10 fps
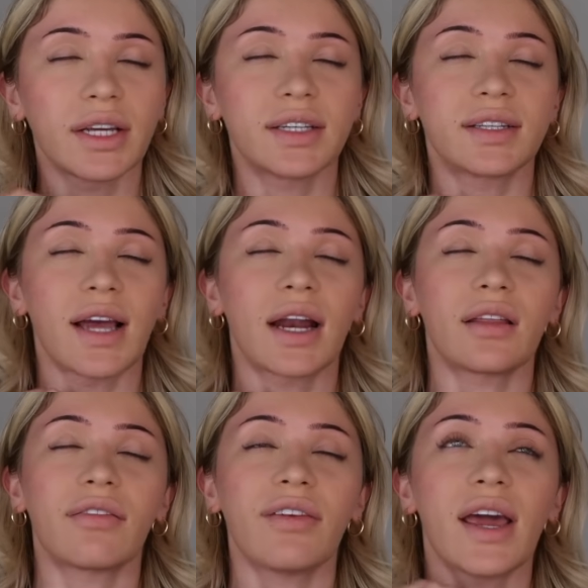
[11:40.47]
Leas's dad
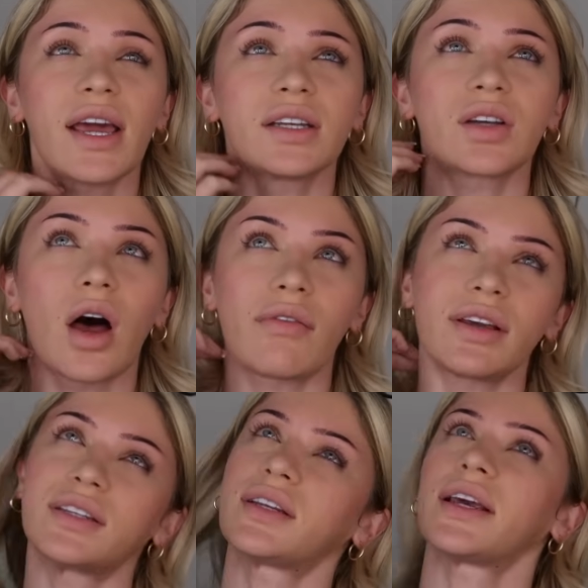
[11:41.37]
in the face.
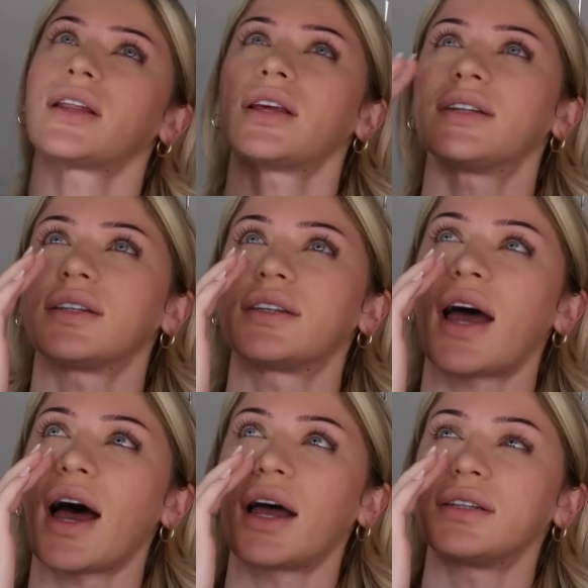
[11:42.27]
Obviously, Leas's
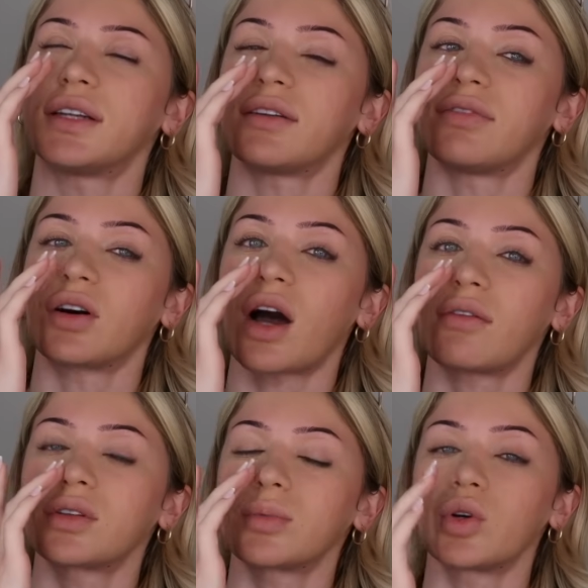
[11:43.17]
dad didn't feel
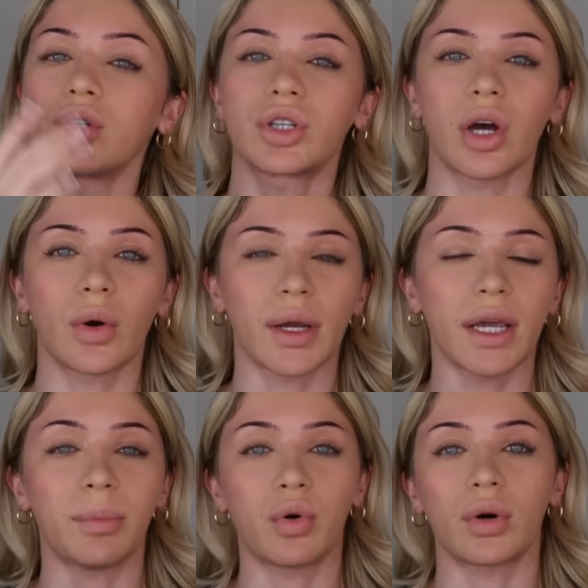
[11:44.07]
comfortable, so
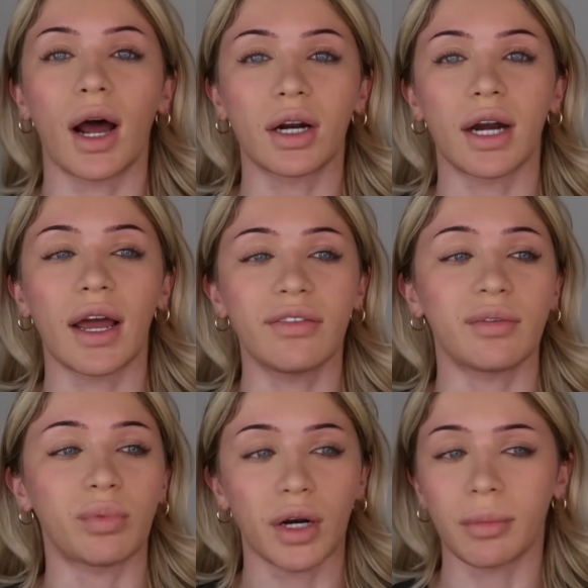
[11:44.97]
he pulled out a knife
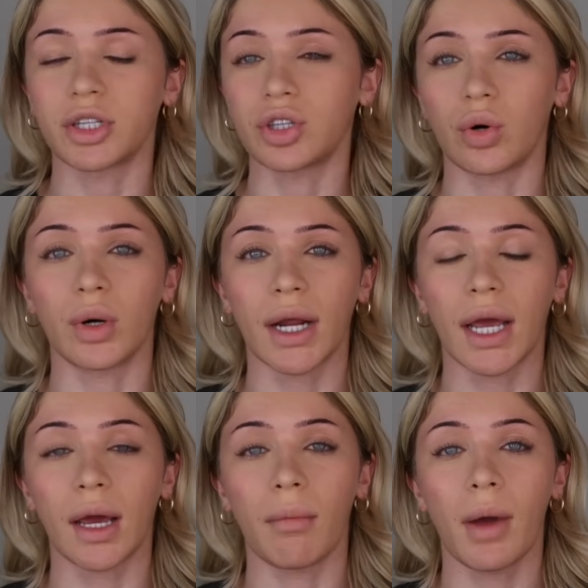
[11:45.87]
and pretty much told
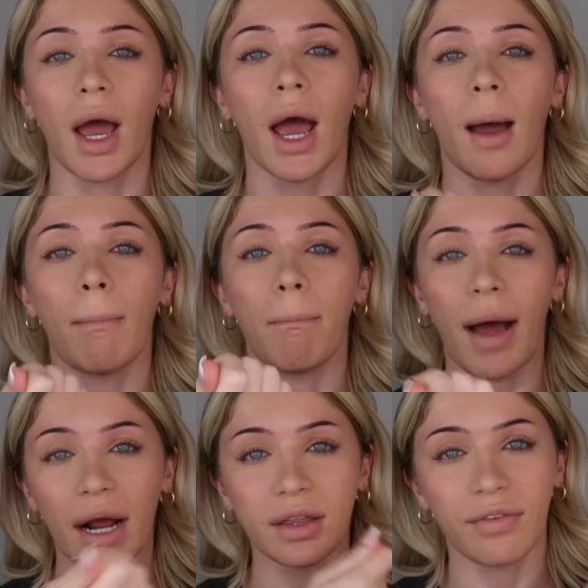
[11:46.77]
him,
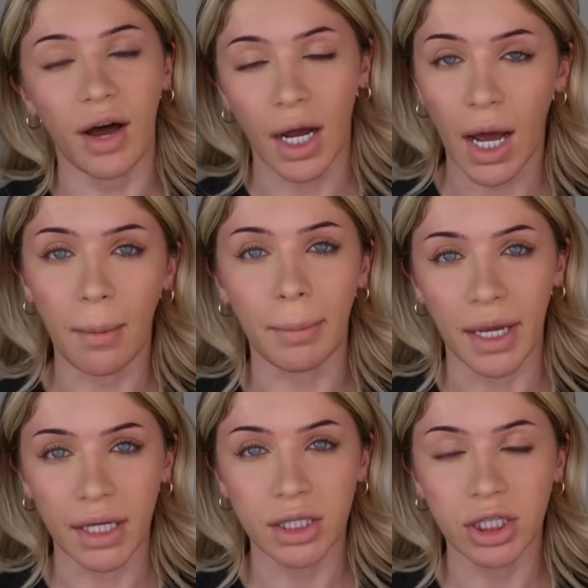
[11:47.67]
back the fuck up,
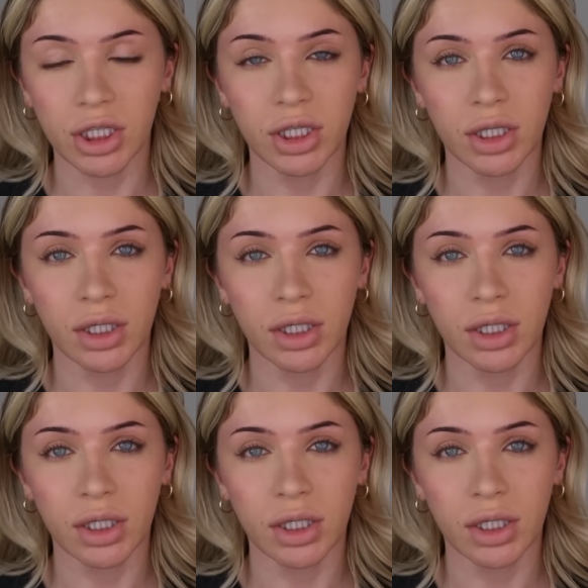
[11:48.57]
bitch.